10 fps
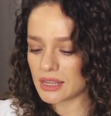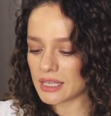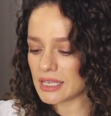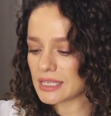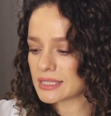
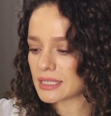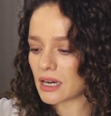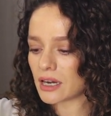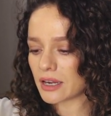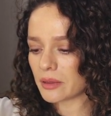These
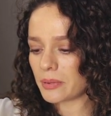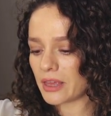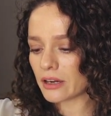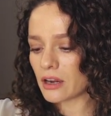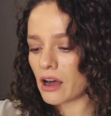are a
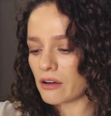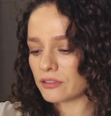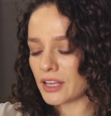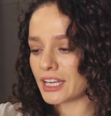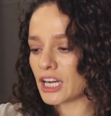pair of like